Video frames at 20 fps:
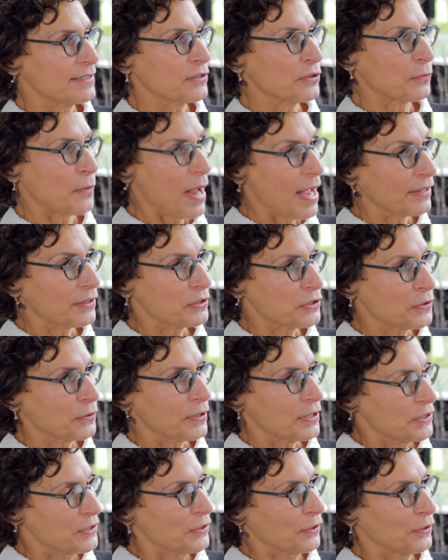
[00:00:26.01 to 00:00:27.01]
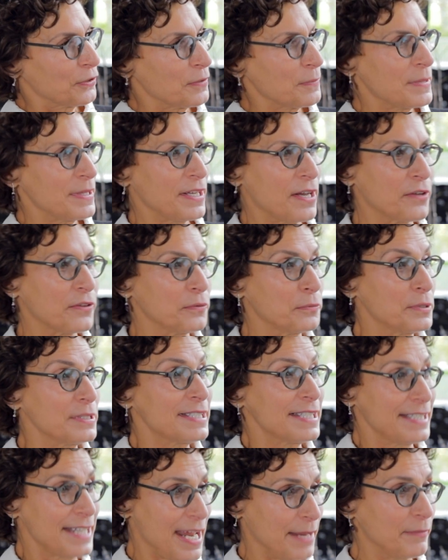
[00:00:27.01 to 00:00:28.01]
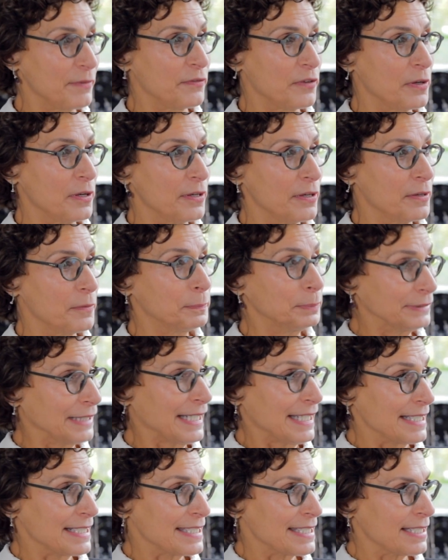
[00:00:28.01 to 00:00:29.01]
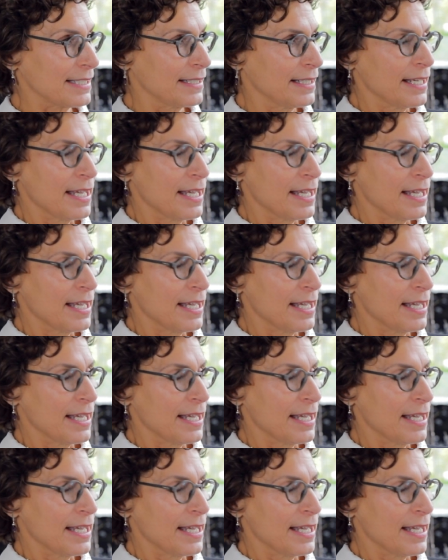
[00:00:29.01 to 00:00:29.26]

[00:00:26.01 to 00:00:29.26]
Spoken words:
derogatory term, and the other one's the name of a plant.